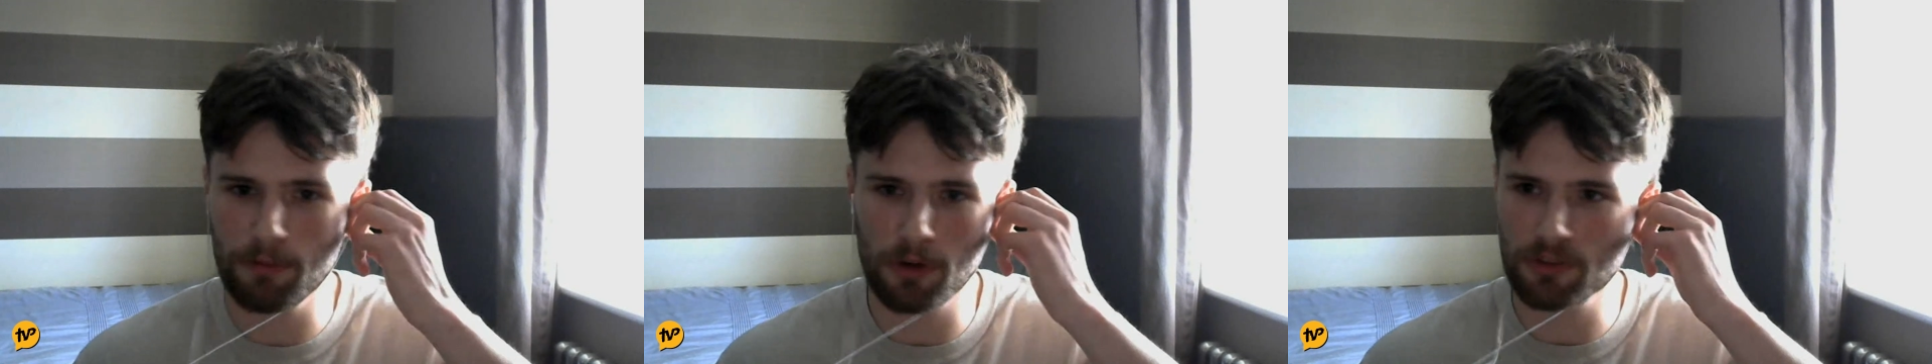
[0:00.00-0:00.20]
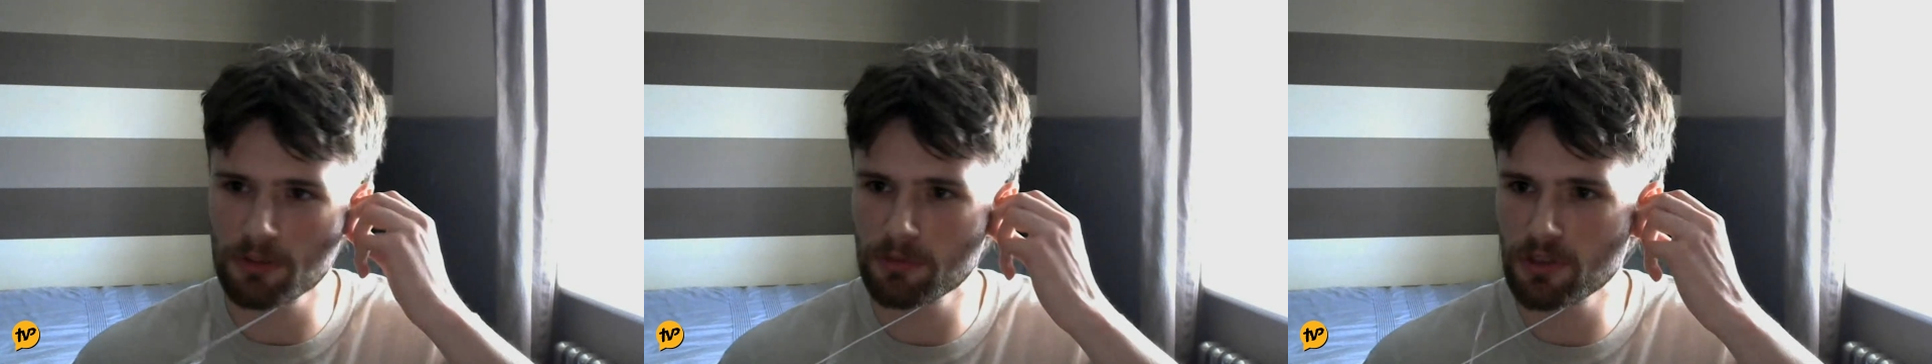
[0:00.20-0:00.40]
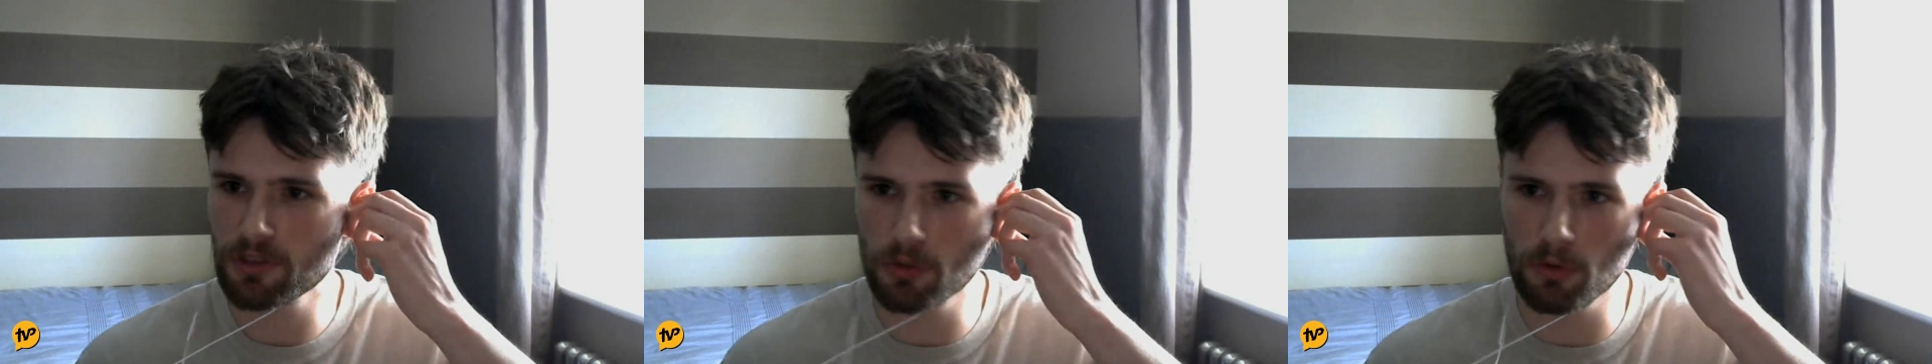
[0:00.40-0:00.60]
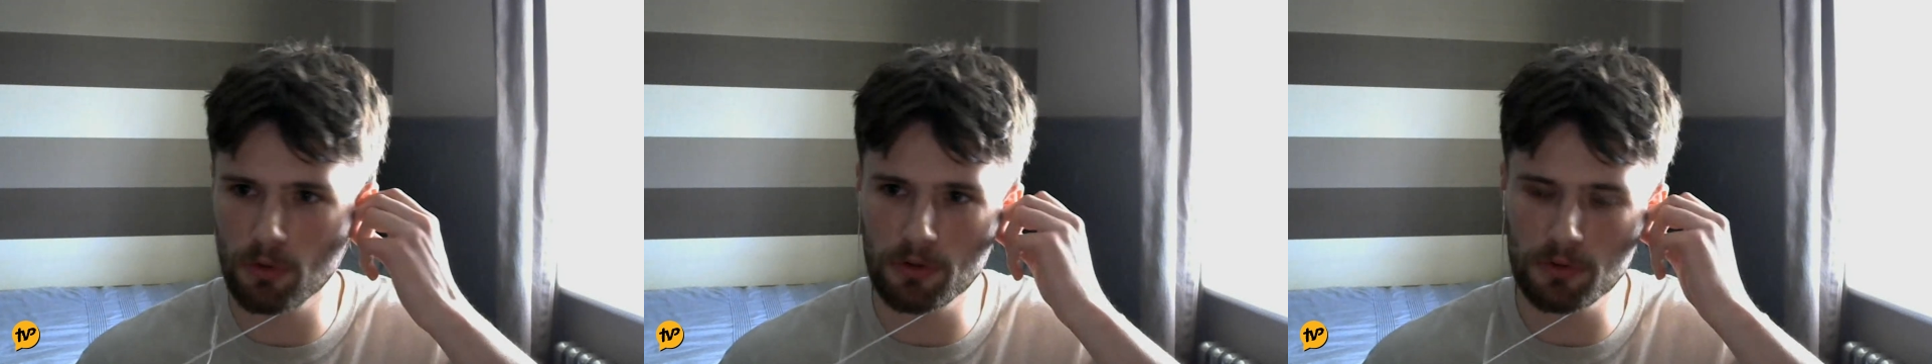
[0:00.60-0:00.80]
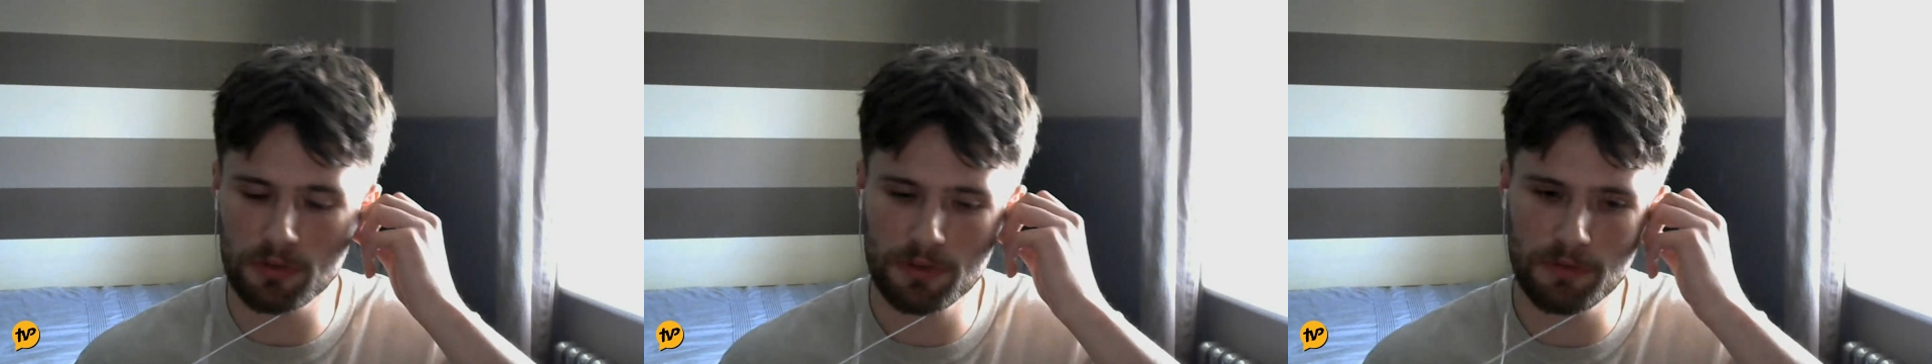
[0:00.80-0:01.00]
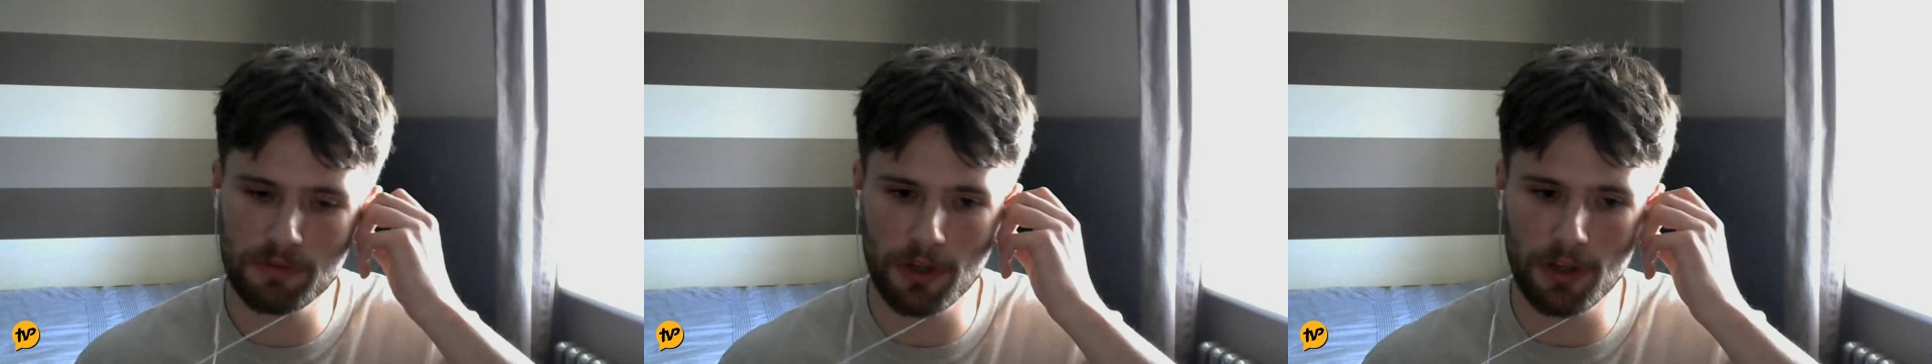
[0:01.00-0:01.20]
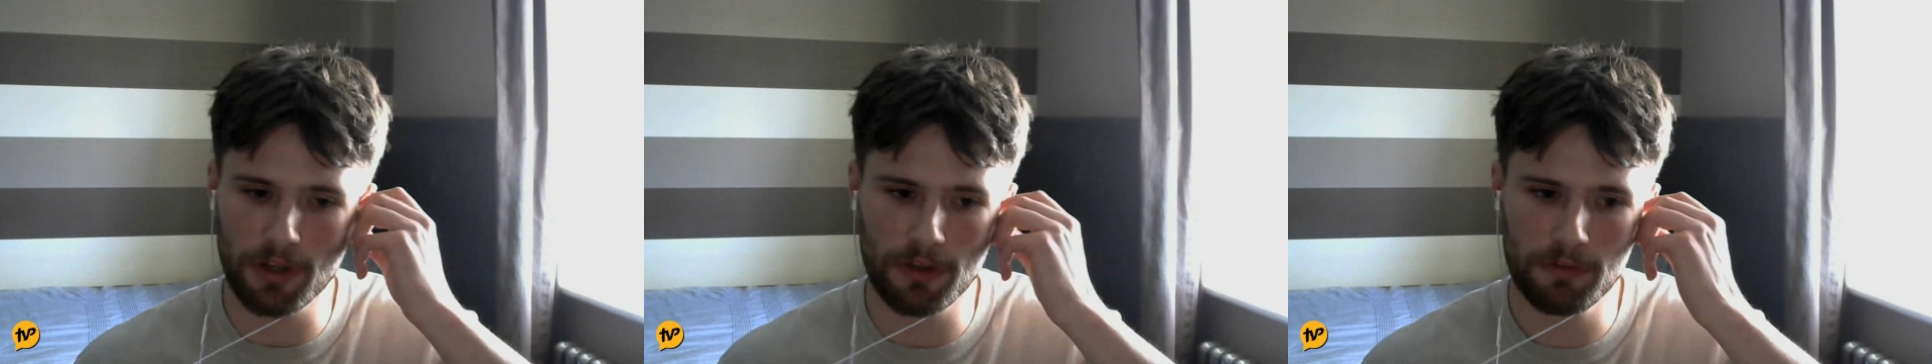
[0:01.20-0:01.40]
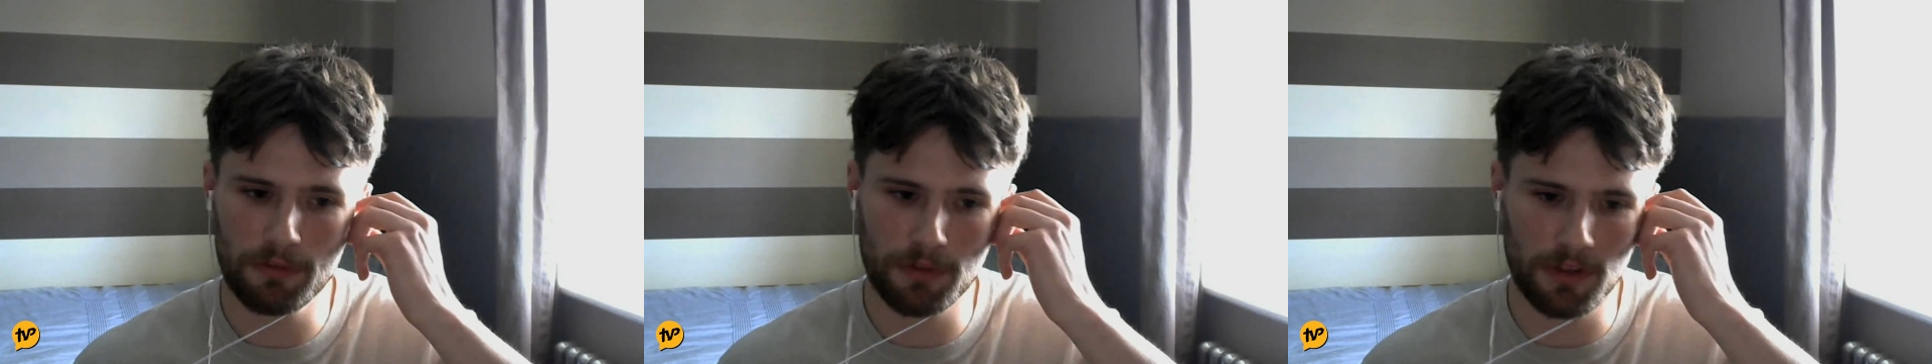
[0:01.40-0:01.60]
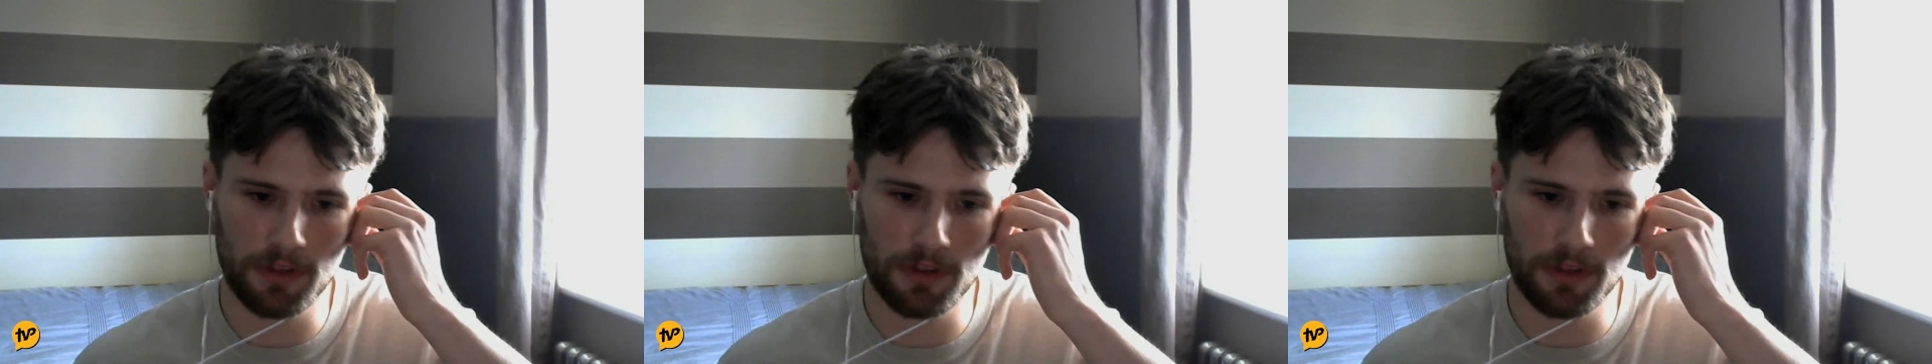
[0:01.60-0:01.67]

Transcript: follow some tutorials for